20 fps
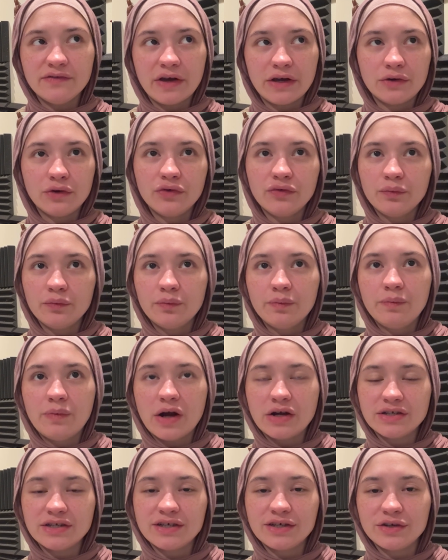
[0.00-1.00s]
I don't
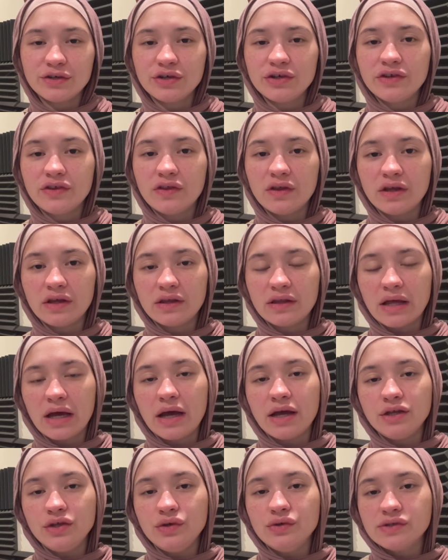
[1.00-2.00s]
particularly think
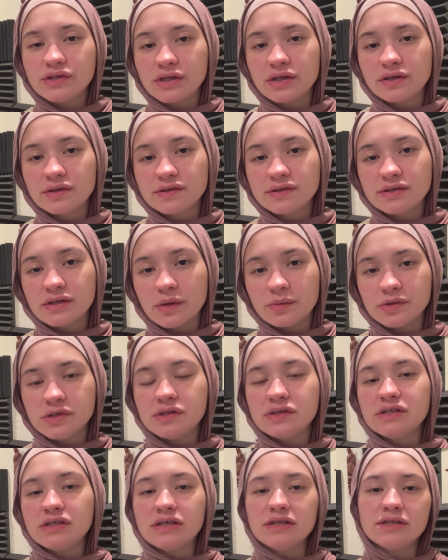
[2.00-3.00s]
that using
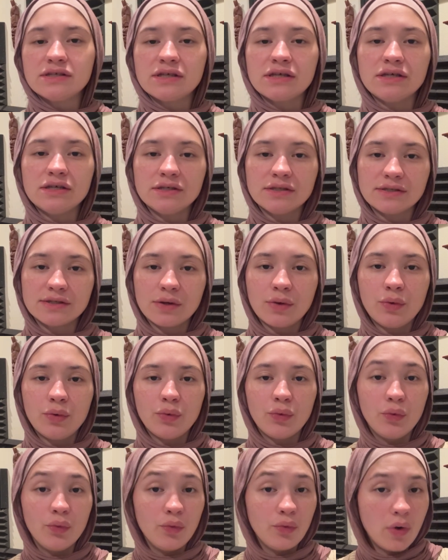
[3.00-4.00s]
substances is
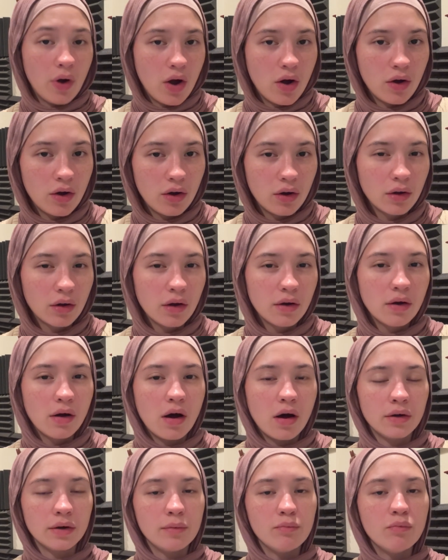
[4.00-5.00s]
wrong
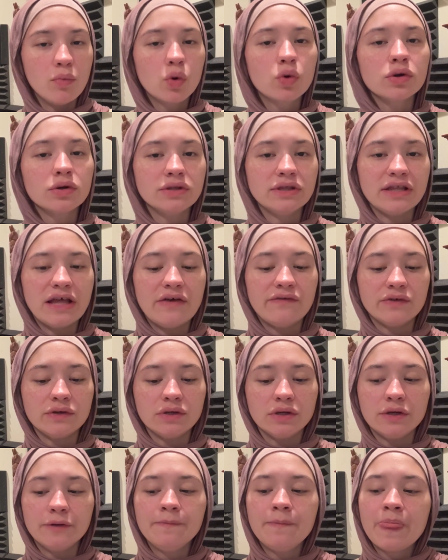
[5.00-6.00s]
on a moral
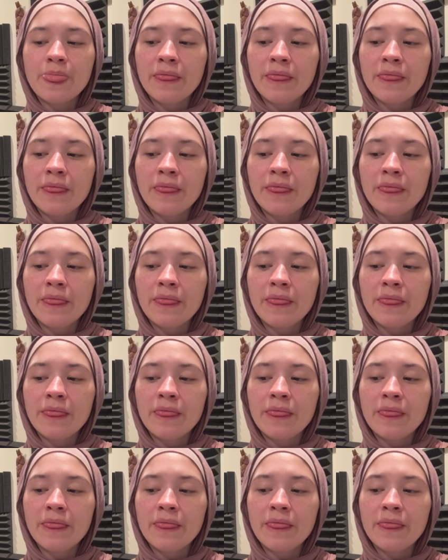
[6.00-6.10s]
level,